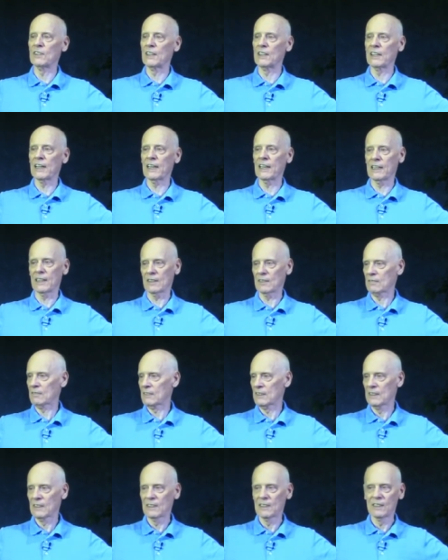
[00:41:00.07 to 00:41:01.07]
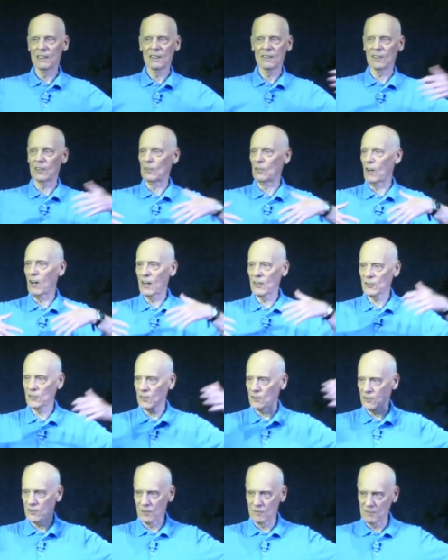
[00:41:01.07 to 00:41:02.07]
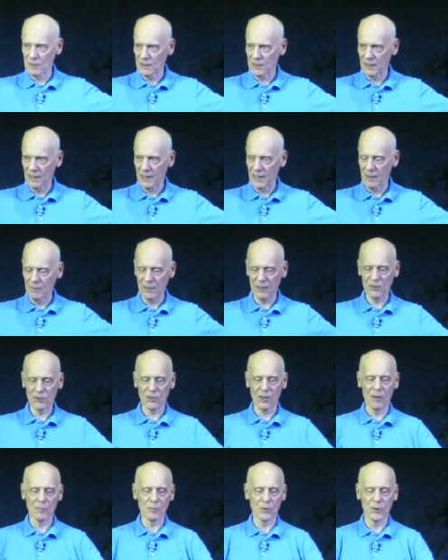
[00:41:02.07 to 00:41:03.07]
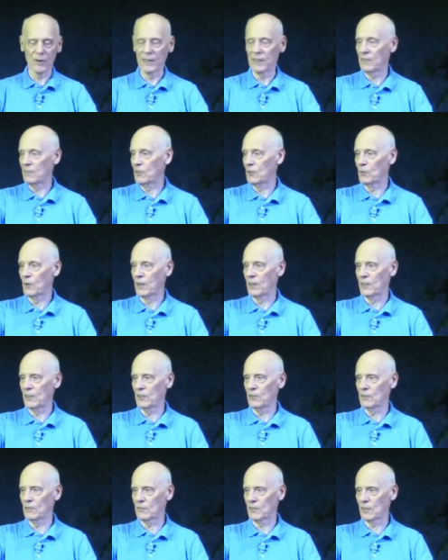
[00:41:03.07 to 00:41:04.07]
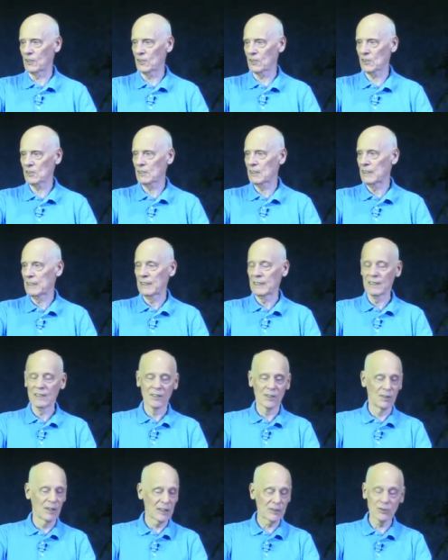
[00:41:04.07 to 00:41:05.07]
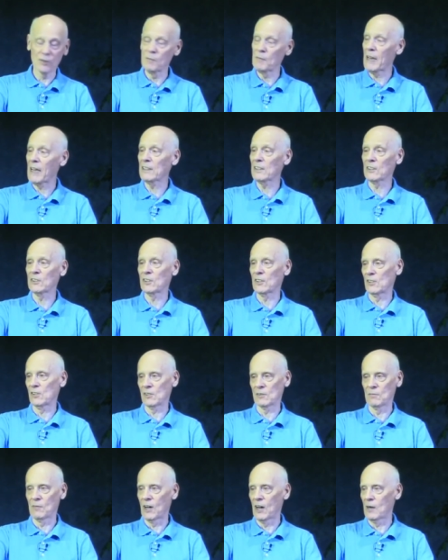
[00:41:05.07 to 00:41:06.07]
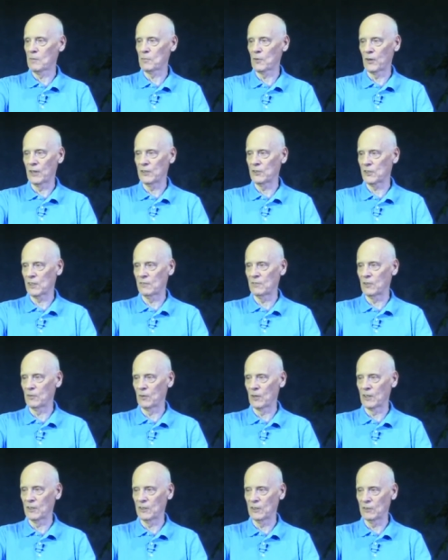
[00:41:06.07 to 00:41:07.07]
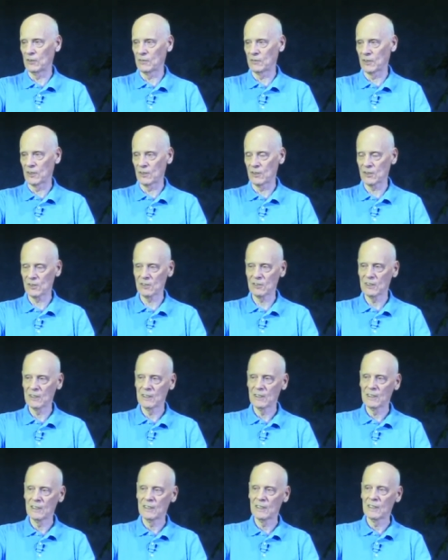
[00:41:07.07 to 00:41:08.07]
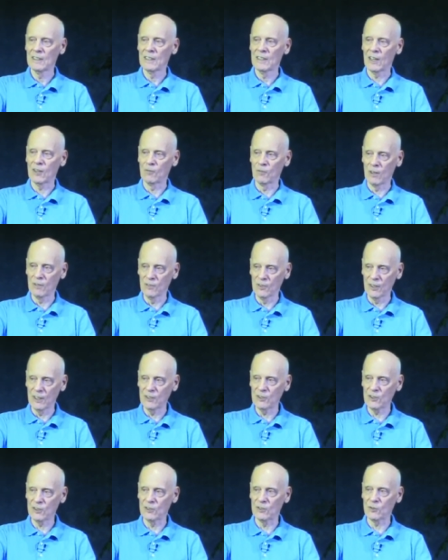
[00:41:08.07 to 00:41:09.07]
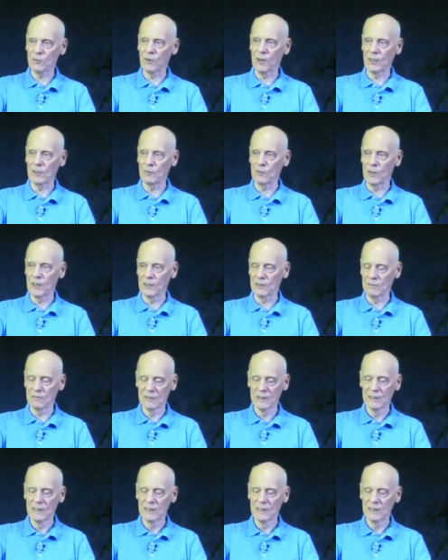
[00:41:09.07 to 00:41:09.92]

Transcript: decay. The laws of thermodynamics operate everywhere in the universe. Electromagnetism operates everywhere in the universe. And Revelation 21